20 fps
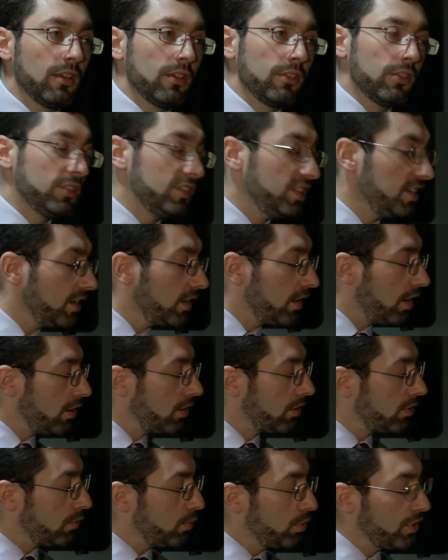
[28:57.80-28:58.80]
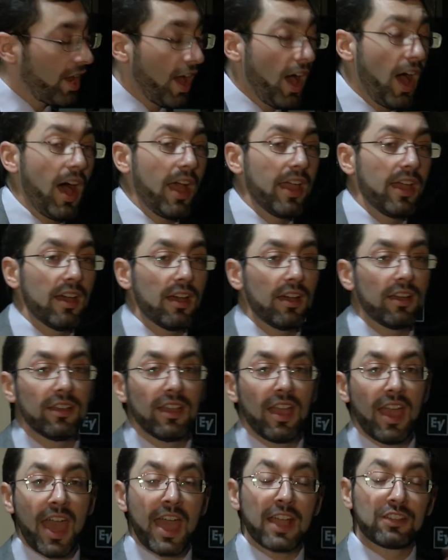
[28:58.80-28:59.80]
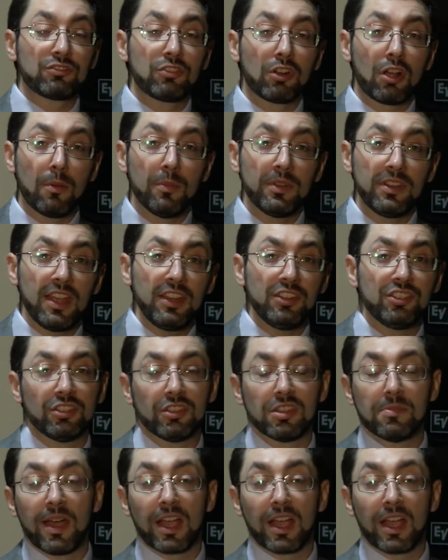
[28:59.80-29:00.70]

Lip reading: the synagogue would hire extra accommodation, the